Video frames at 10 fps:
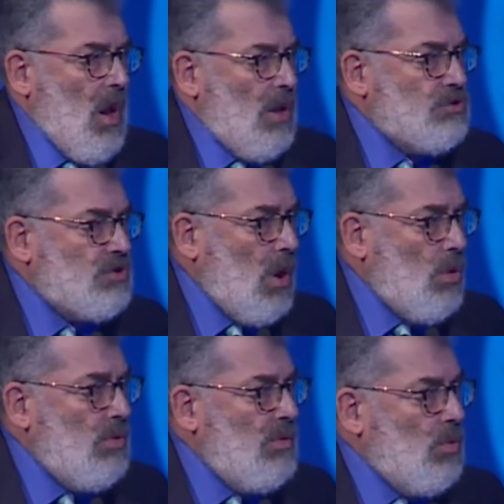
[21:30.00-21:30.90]
And
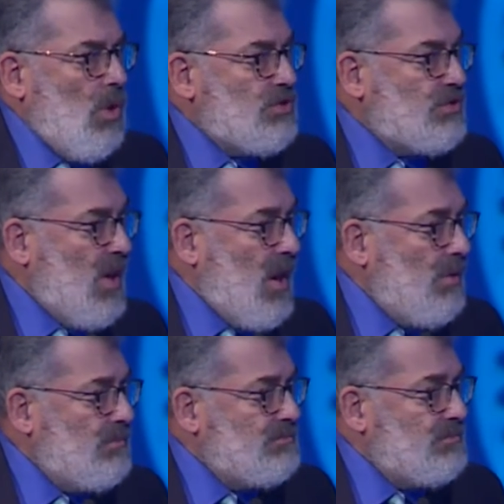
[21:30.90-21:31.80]
so, whilst they're
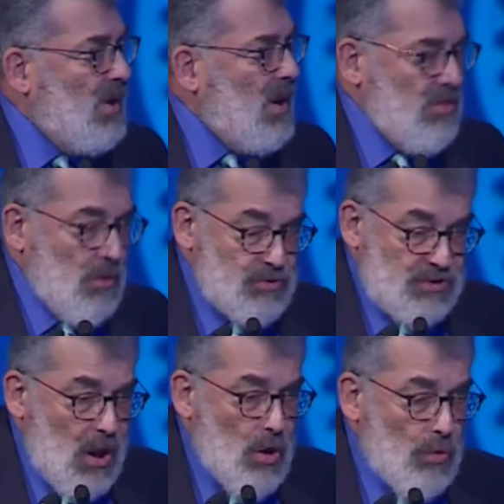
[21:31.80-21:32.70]

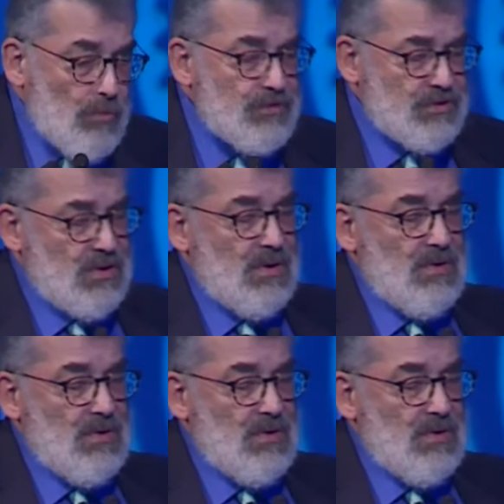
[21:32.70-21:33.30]
themselves,